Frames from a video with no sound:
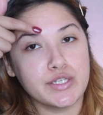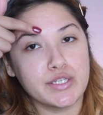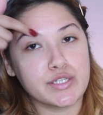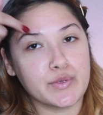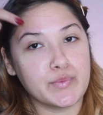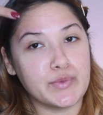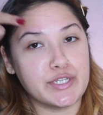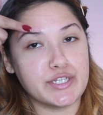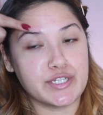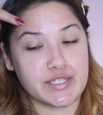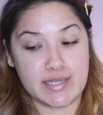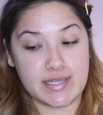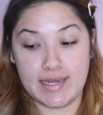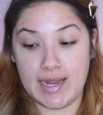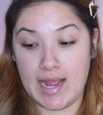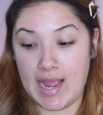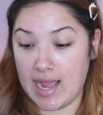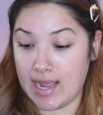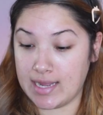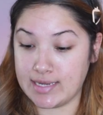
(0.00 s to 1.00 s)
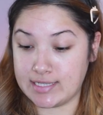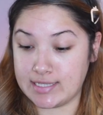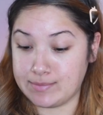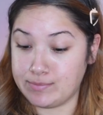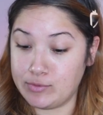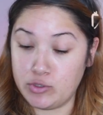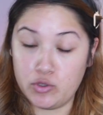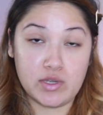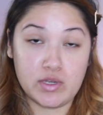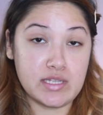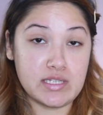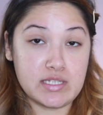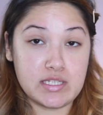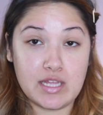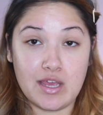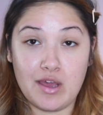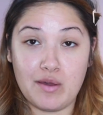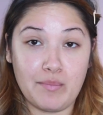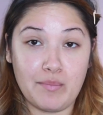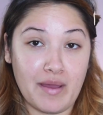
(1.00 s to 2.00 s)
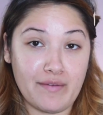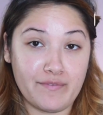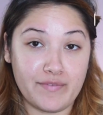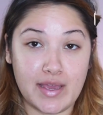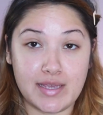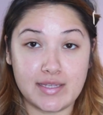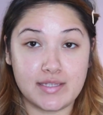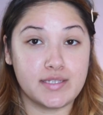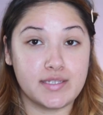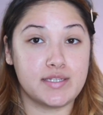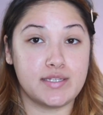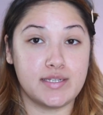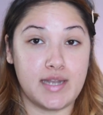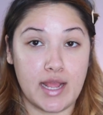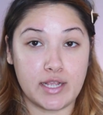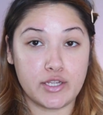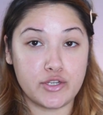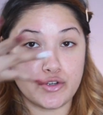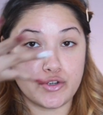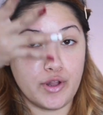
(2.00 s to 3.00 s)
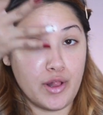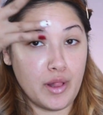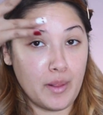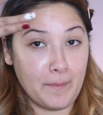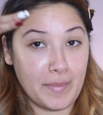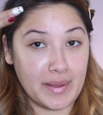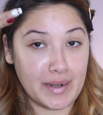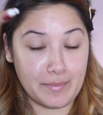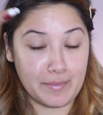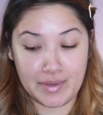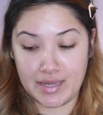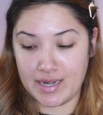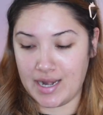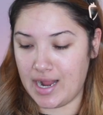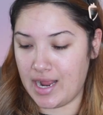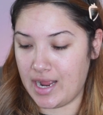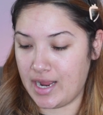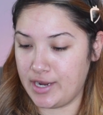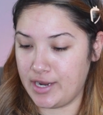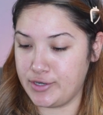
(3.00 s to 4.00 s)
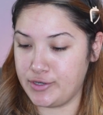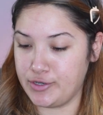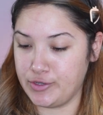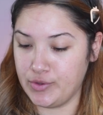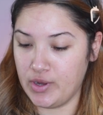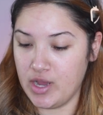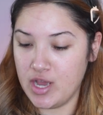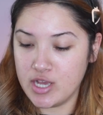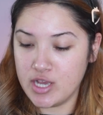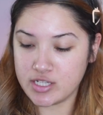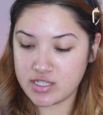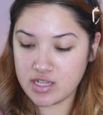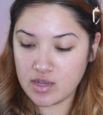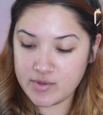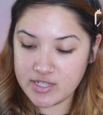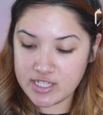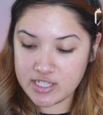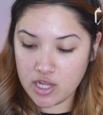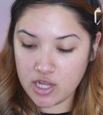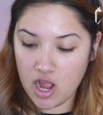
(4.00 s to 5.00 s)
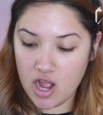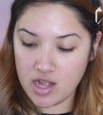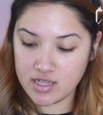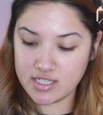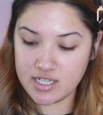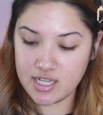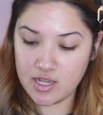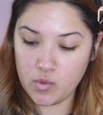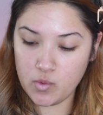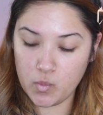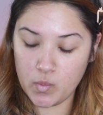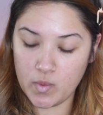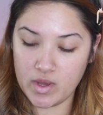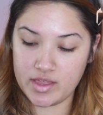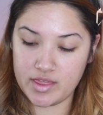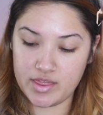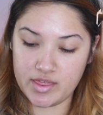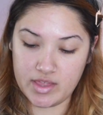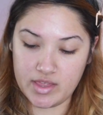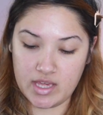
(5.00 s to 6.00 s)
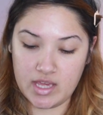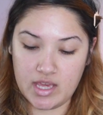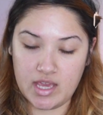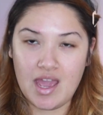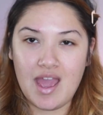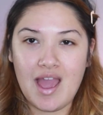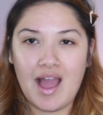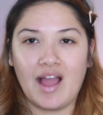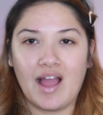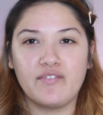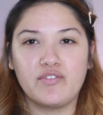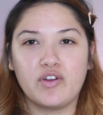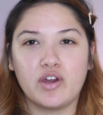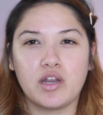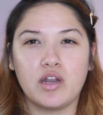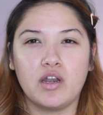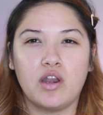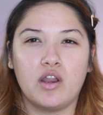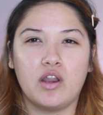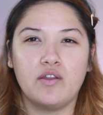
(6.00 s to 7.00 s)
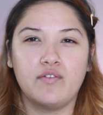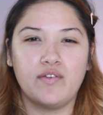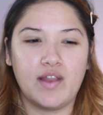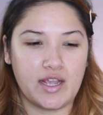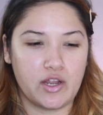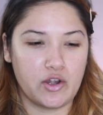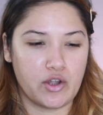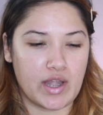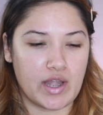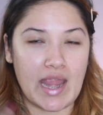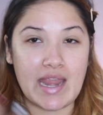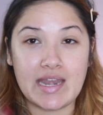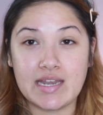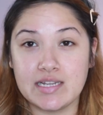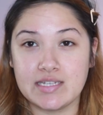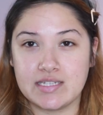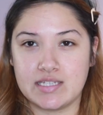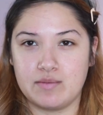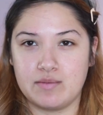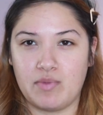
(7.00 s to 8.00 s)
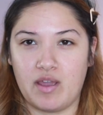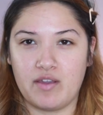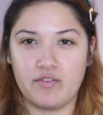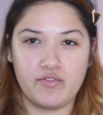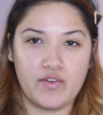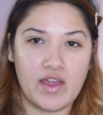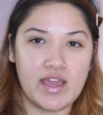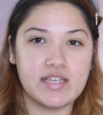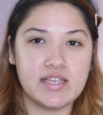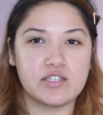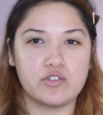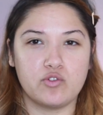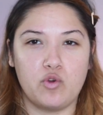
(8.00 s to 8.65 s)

So we're just gonna hide him. You can stay on my face, it's natural, but I'm gonna hide you. So we're starting with I've got a lot of like redness in my face,